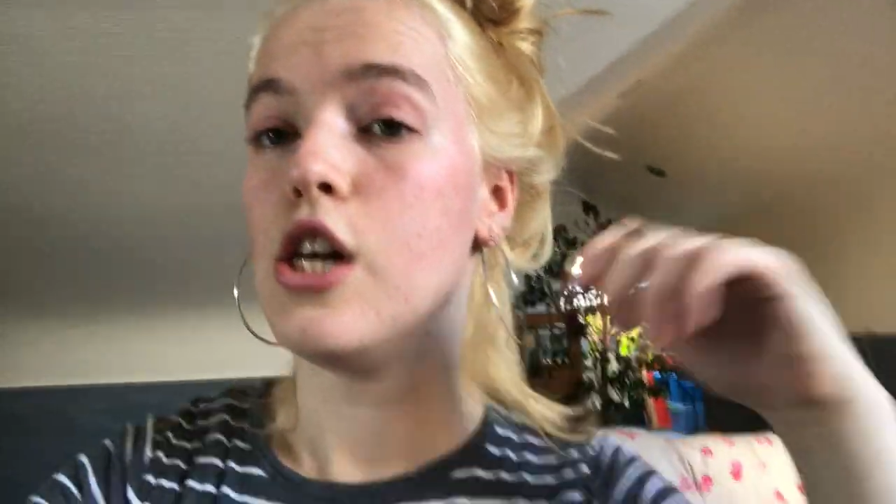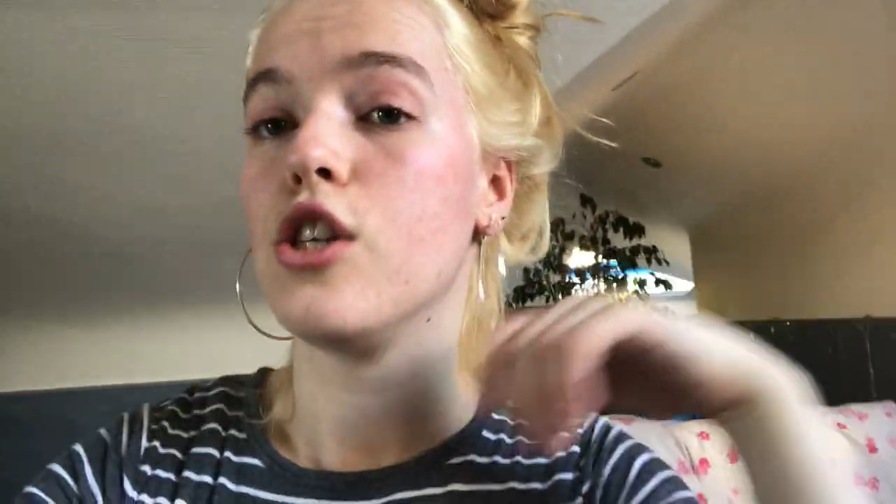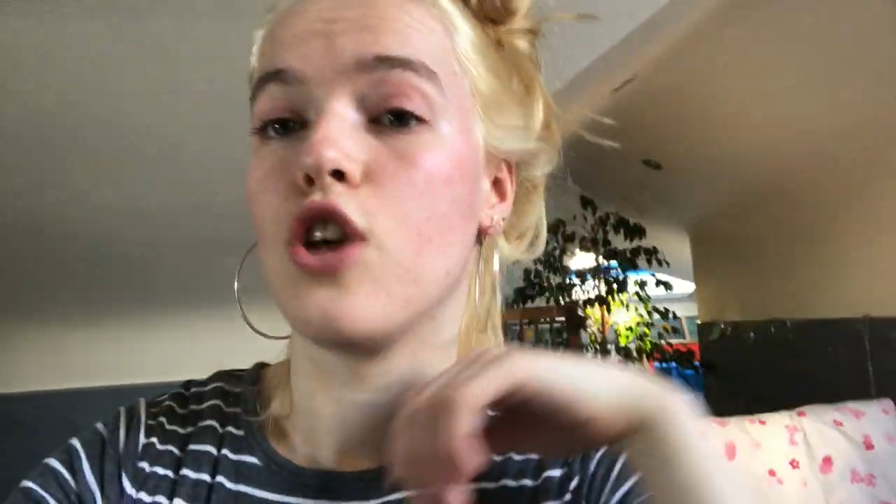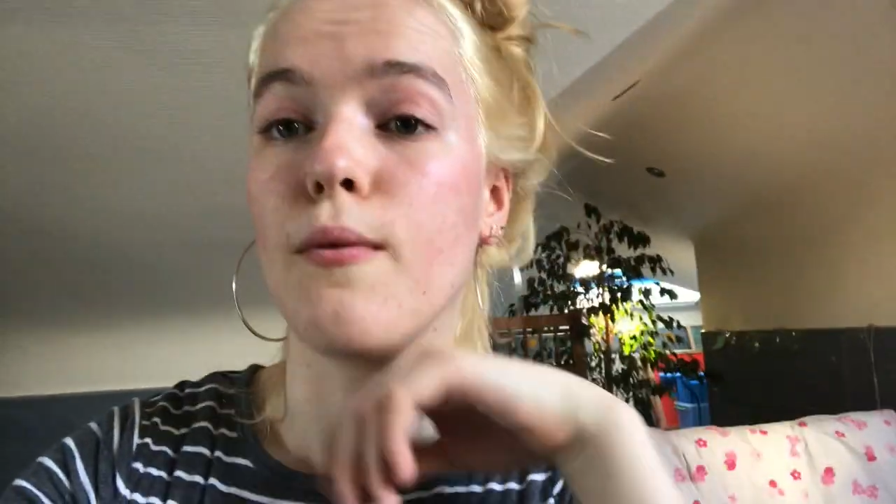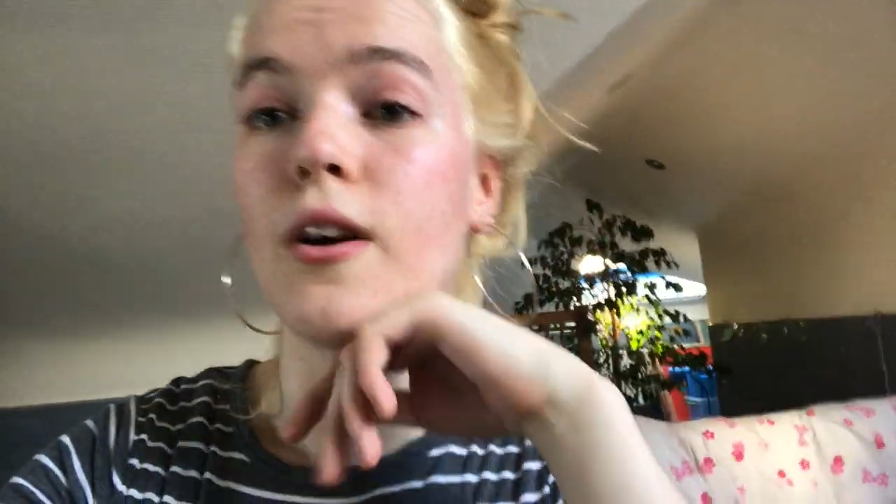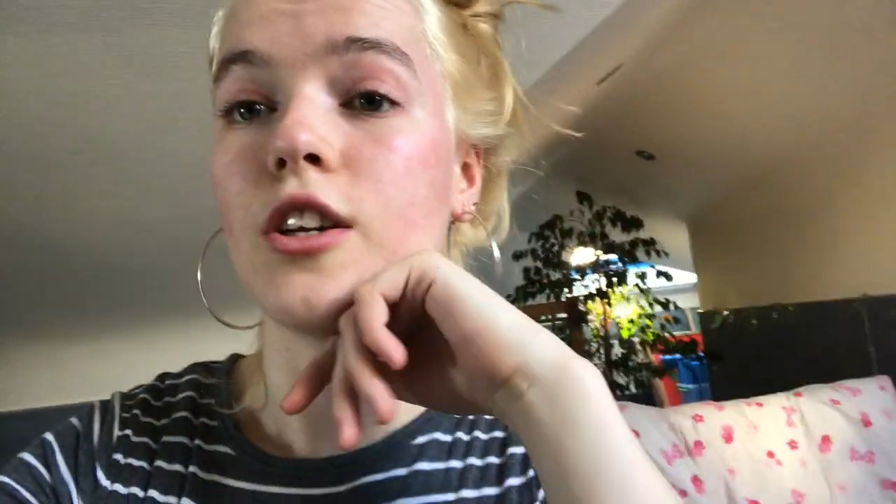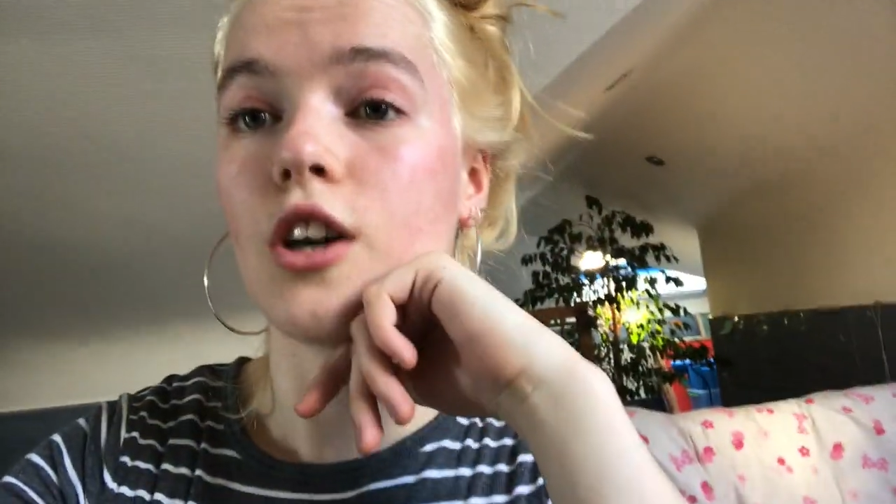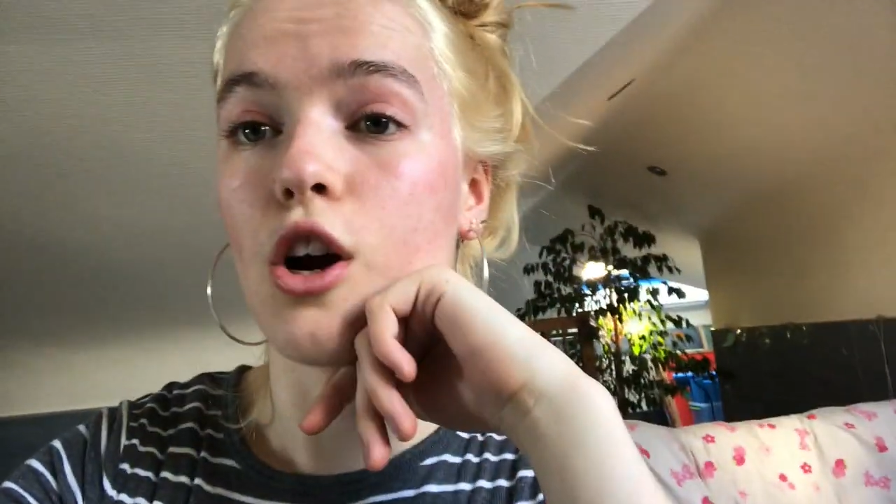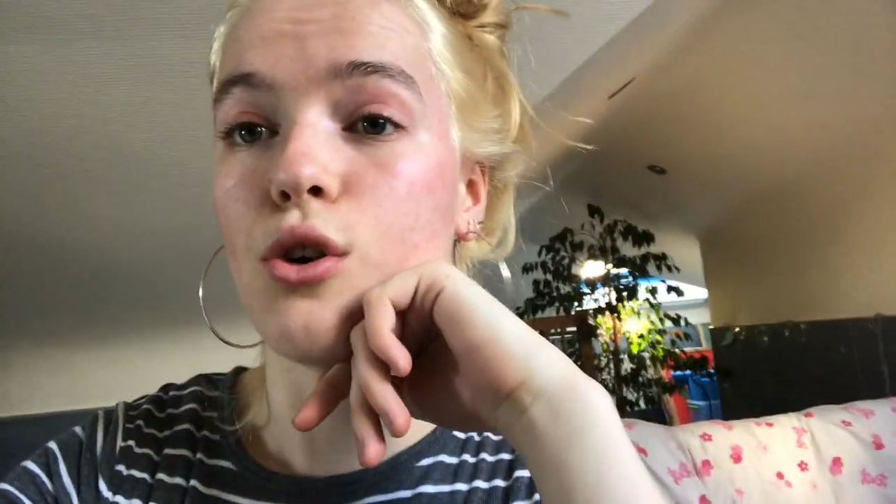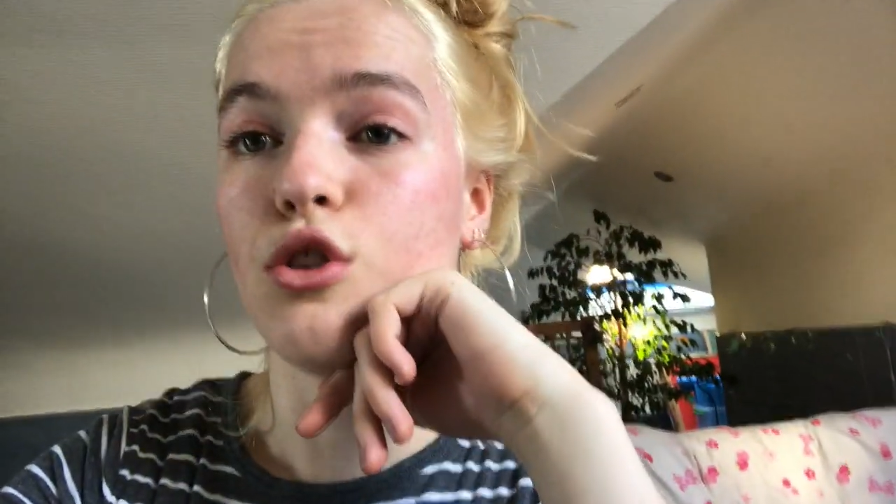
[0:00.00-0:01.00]
so I'm gonna
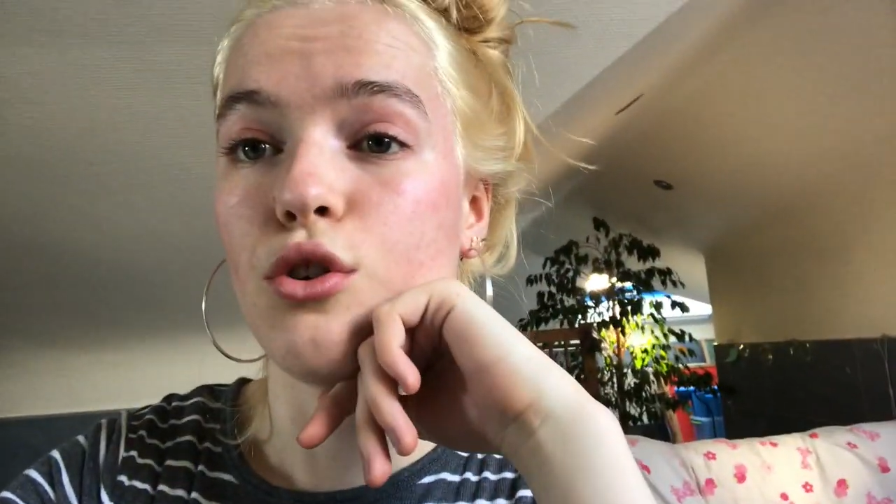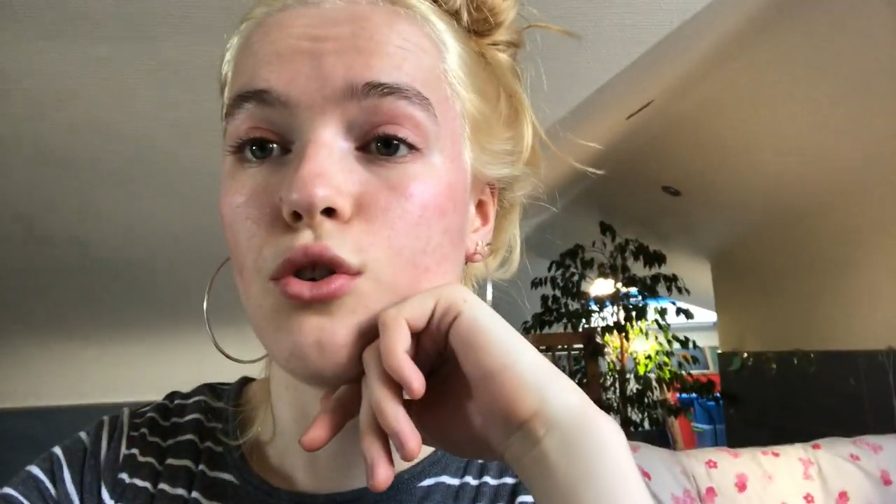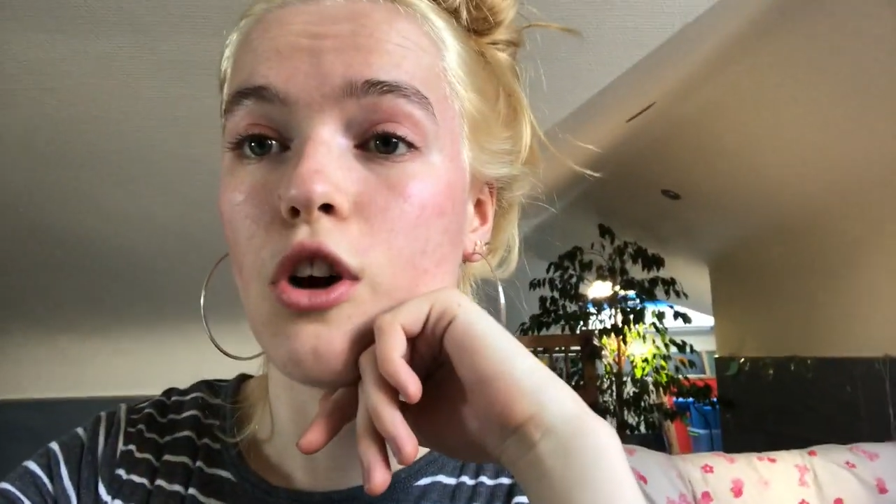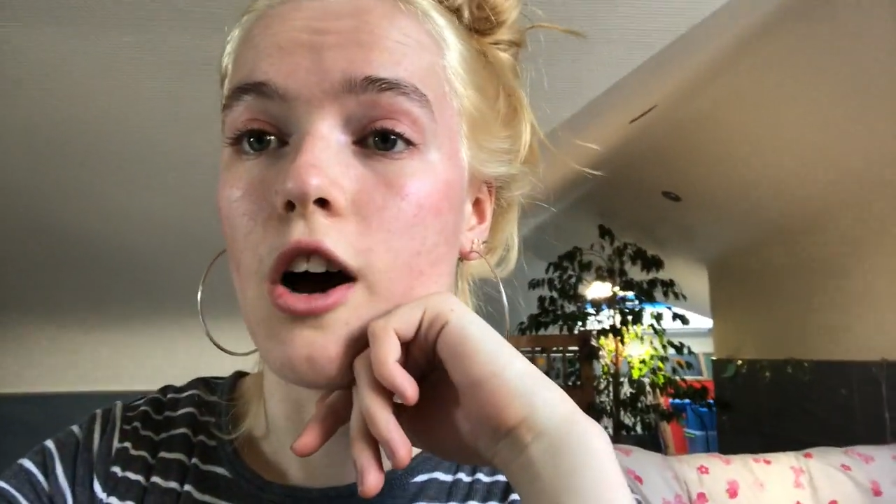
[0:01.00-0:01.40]
go do